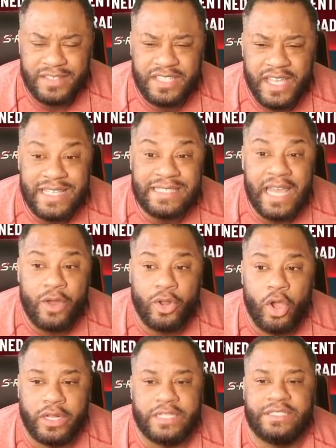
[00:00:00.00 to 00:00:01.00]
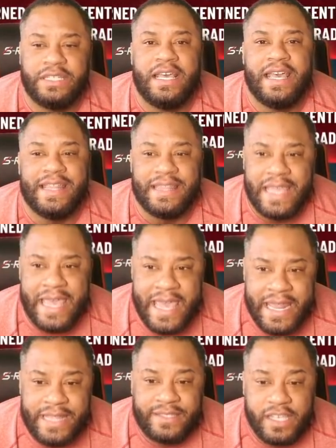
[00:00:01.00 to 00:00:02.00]
chase down artist,
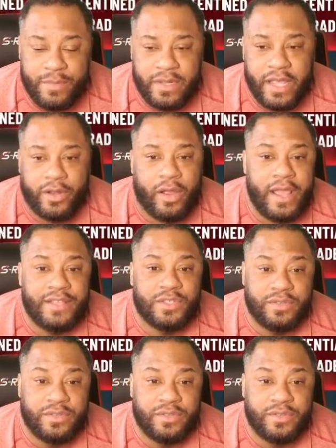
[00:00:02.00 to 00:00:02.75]
and intimidator, right?